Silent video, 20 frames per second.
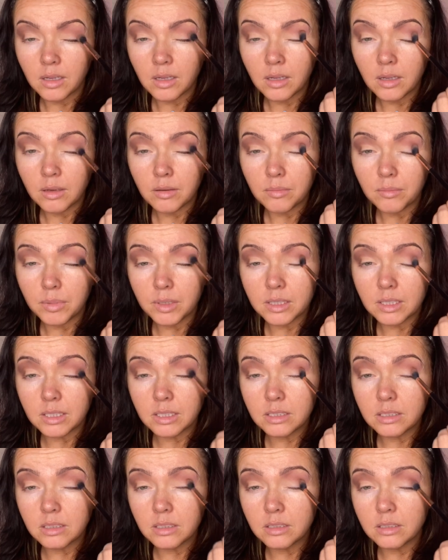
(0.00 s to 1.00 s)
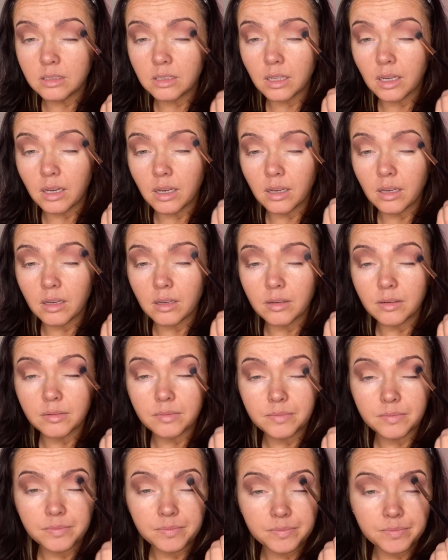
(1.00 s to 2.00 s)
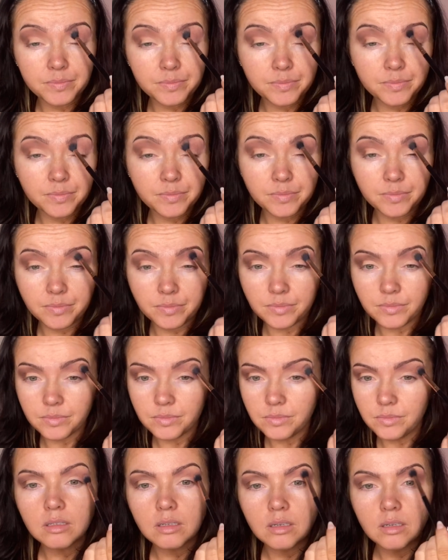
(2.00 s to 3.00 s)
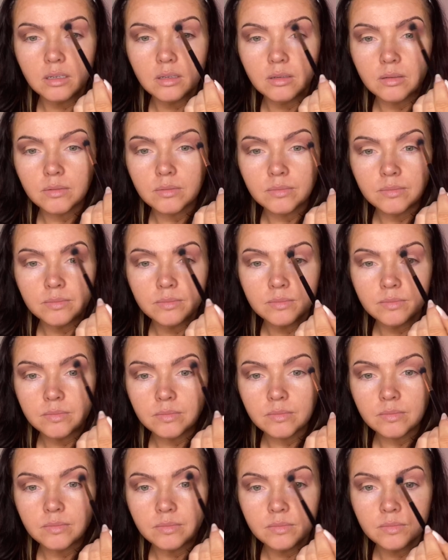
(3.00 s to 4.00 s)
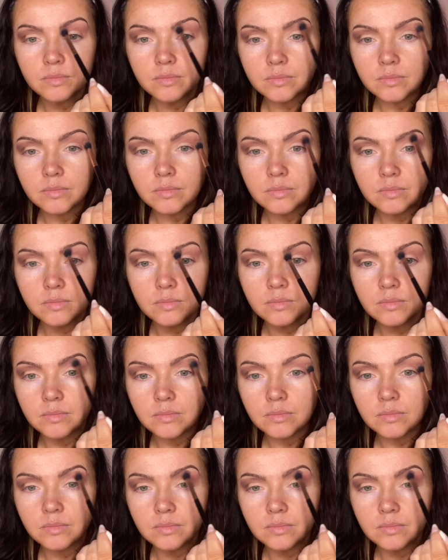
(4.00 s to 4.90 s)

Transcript: And the way we do that is with matte medium tone shades. If